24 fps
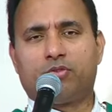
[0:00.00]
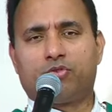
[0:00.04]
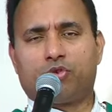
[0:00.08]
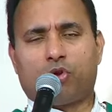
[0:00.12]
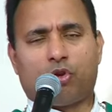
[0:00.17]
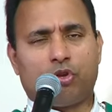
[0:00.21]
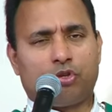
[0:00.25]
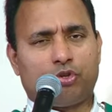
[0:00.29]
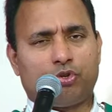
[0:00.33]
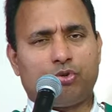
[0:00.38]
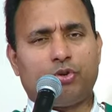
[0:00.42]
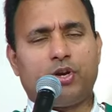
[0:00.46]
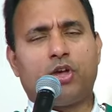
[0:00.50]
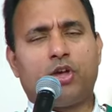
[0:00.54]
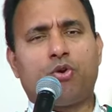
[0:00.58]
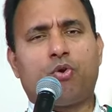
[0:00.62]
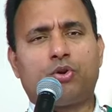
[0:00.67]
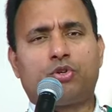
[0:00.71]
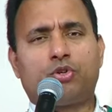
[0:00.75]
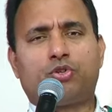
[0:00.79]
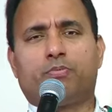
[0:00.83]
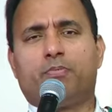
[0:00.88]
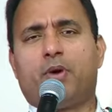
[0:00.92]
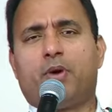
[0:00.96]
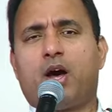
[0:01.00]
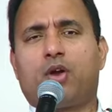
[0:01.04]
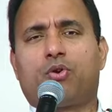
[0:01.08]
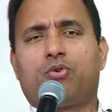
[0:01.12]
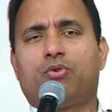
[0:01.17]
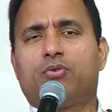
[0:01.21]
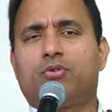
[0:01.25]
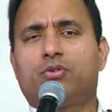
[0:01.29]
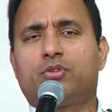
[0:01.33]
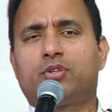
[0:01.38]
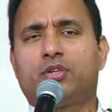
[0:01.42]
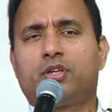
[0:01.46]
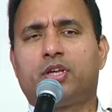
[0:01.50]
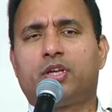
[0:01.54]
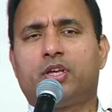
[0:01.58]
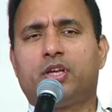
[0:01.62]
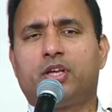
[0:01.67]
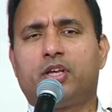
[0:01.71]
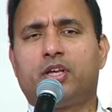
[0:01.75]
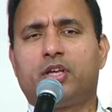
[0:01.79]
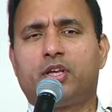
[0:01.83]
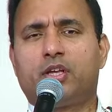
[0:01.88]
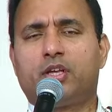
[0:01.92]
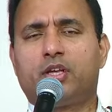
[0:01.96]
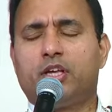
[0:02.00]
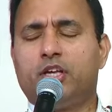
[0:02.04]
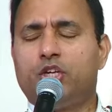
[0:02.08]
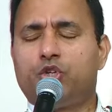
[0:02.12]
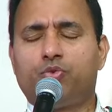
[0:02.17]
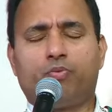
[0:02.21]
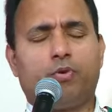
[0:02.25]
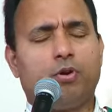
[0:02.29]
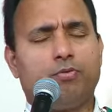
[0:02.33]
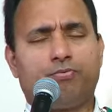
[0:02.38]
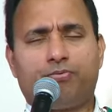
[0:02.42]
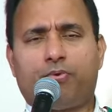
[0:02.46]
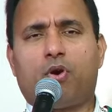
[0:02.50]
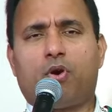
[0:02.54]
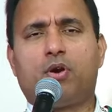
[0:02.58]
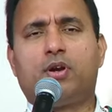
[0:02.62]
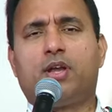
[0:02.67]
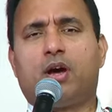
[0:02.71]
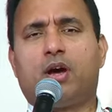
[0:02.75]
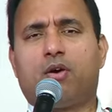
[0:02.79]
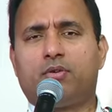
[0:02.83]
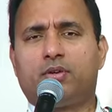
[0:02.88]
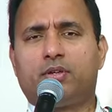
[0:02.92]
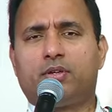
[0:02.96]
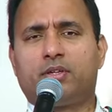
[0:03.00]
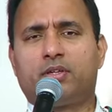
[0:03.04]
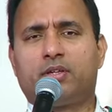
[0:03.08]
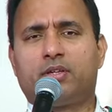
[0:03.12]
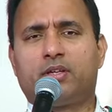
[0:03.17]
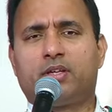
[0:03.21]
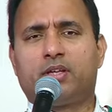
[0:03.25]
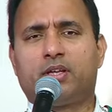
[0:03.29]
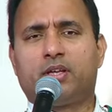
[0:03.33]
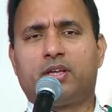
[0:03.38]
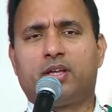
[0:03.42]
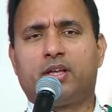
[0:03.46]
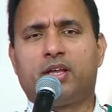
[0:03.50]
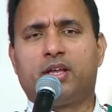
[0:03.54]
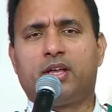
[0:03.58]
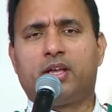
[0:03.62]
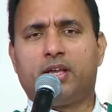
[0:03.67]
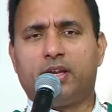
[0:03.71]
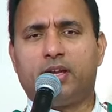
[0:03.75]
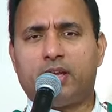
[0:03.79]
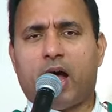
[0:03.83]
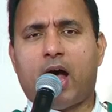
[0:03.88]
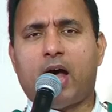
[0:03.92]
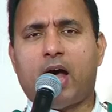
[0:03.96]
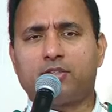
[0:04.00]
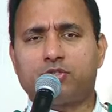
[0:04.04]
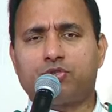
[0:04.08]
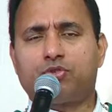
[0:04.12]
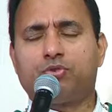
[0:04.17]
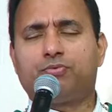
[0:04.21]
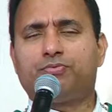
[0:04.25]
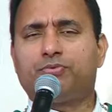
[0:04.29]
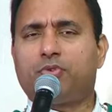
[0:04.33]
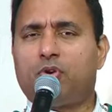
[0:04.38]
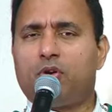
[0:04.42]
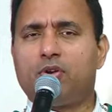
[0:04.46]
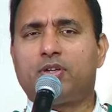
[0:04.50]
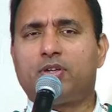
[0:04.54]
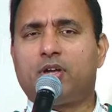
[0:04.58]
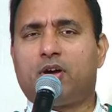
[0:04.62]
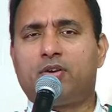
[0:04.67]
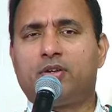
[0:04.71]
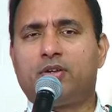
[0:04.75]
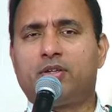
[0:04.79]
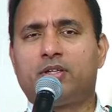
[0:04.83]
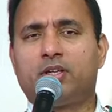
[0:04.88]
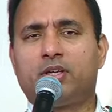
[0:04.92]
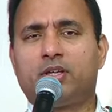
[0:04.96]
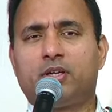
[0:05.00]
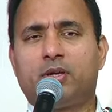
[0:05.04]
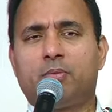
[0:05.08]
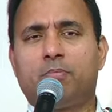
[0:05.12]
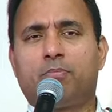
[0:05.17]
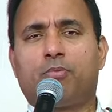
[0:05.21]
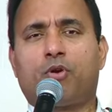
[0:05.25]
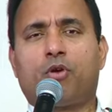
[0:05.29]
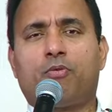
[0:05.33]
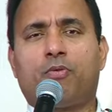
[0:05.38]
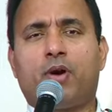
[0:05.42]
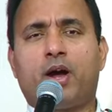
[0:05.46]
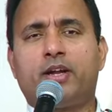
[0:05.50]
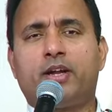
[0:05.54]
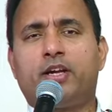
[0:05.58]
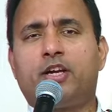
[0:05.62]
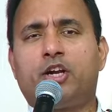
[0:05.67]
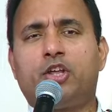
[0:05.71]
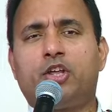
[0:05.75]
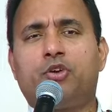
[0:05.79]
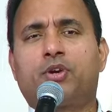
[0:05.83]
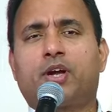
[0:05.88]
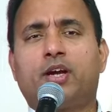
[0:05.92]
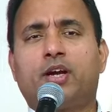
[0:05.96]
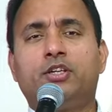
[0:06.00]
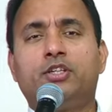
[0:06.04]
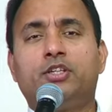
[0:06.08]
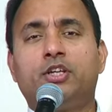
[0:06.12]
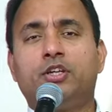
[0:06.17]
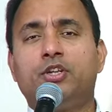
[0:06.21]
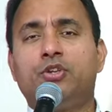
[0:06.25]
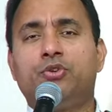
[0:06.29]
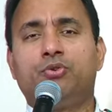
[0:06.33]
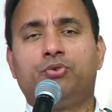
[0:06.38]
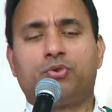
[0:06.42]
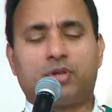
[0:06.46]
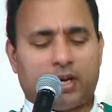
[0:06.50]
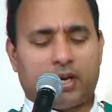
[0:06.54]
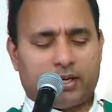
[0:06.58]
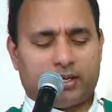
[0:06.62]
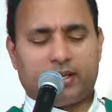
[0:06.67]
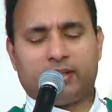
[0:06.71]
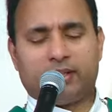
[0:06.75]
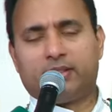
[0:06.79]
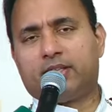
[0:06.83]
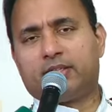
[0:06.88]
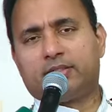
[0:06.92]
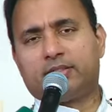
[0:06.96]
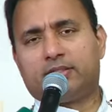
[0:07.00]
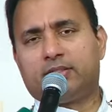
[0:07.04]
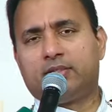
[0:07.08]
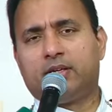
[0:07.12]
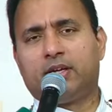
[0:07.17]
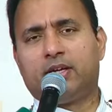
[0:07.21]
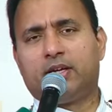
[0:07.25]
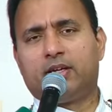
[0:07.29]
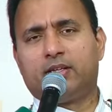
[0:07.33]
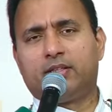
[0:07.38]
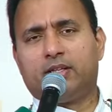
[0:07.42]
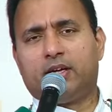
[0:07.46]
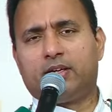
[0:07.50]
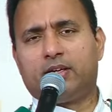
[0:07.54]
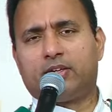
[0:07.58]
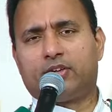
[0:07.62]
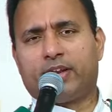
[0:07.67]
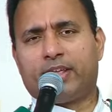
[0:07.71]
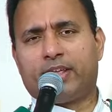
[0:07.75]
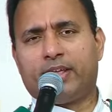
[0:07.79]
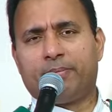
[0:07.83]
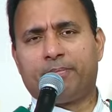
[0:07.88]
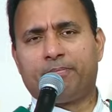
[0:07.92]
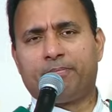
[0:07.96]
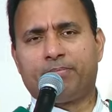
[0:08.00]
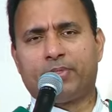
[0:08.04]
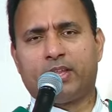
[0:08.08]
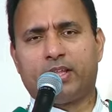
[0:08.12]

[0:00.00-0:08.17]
So today or tomorrow, it will fall down. It has to fall down, provided you continue cutting the tree.